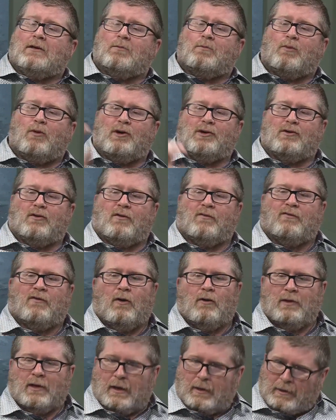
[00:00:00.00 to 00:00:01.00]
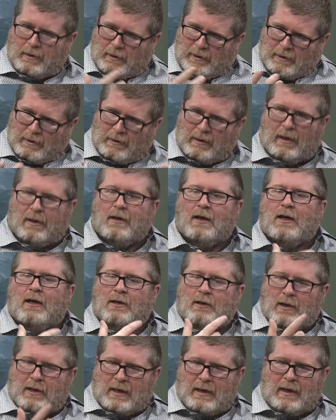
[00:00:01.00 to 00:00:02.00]
you point your phone at it and
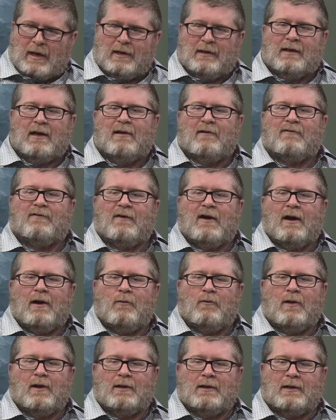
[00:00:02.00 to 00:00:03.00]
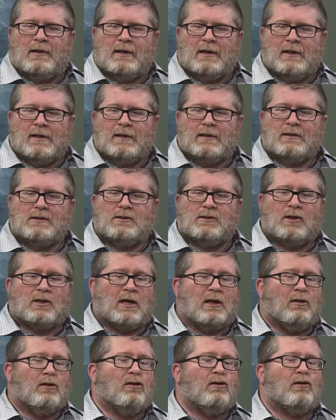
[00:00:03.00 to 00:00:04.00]
you can identify what it is. You
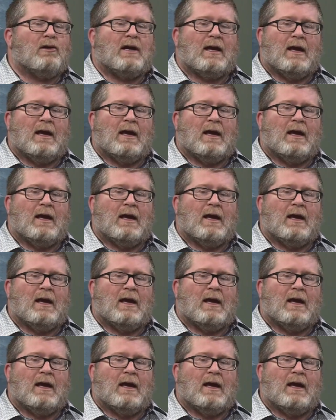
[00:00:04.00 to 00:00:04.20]
can look